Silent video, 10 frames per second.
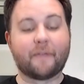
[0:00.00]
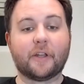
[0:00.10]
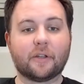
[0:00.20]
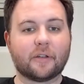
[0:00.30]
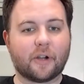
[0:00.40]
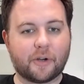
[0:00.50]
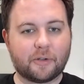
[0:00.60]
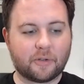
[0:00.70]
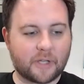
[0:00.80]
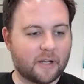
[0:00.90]
Having
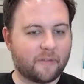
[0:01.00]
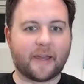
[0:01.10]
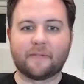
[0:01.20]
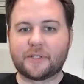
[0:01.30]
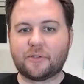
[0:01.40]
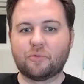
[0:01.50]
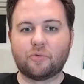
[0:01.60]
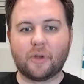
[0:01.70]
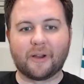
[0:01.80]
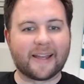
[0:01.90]
Hertl kind of have
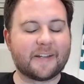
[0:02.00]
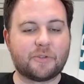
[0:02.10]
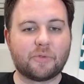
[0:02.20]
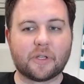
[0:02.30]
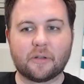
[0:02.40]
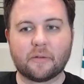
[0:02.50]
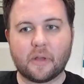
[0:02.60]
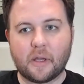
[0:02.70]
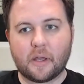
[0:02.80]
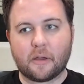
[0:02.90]
two young guys who
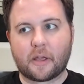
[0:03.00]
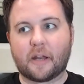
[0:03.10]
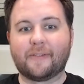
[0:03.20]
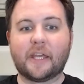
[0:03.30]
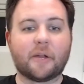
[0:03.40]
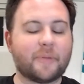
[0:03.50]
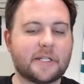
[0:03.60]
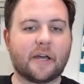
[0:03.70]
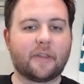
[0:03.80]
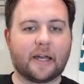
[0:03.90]
can kind of get up
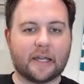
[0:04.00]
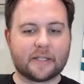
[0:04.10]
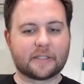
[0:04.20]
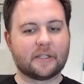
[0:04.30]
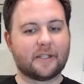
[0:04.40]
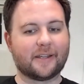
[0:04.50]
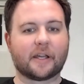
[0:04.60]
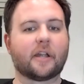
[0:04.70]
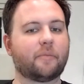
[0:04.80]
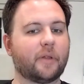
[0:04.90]
and down the ice, and he
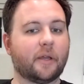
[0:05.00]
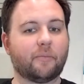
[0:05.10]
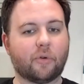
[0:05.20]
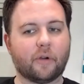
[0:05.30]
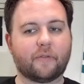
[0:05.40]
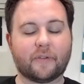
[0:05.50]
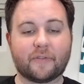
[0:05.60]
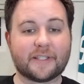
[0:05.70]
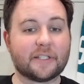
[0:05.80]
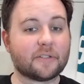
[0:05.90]
can kind of play more of a
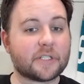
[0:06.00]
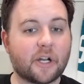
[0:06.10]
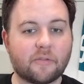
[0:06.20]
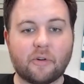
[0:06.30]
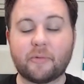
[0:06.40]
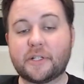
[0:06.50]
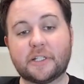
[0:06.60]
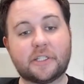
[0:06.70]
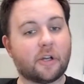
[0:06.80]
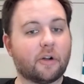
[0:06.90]
facilitator role, which
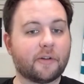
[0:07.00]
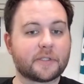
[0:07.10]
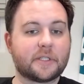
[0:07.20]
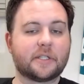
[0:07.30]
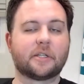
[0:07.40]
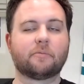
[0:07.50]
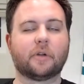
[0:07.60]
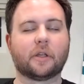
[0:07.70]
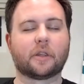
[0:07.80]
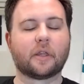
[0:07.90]
he's done all season
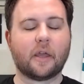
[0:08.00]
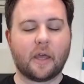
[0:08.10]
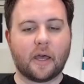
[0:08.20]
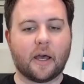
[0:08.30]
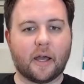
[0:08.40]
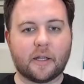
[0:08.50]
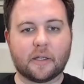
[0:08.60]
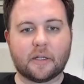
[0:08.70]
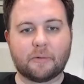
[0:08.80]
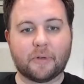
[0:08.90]
with
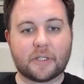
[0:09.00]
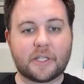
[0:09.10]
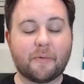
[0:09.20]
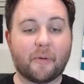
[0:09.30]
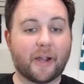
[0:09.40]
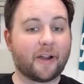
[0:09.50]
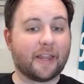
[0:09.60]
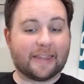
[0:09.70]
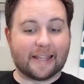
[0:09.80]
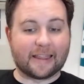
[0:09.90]
uh, with Timo Meier.
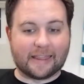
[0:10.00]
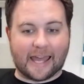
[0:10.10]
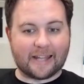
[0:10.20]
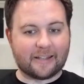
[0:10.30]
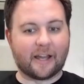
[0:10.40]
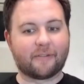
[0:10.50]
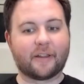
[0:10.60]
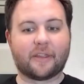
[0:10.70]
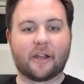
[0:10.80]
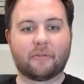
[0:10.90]
I think that line
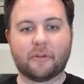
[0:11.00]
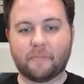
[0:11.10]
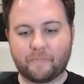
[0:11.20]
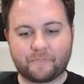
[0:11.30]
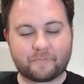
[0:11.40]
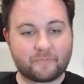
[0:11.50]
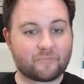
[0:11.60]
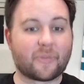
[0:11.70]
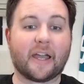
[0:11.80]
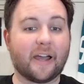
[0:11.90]
right there would
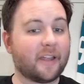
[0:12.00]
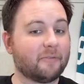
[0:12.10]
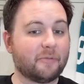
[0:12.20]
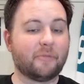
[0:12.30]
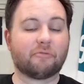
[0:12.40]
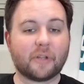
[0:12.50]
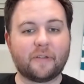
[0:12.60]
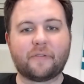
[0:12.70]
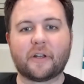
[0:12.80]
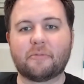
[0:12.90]
kind would be
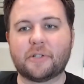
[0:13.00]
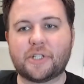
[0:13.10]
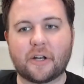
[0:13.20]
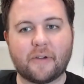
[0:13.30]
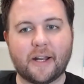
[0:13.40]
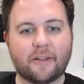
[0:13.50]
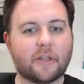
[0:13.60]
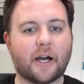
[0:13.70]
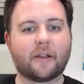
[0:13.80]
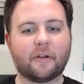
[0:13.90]
really fun and would generate a
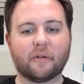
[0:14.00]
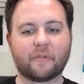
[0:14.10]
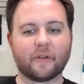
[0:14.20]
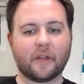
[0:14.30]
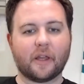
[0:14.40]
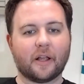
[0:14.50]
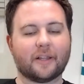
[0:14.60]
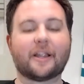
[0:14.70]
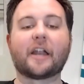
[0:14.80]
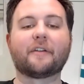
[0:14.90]
lot of
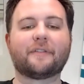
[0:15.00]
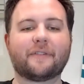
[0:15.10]
a lot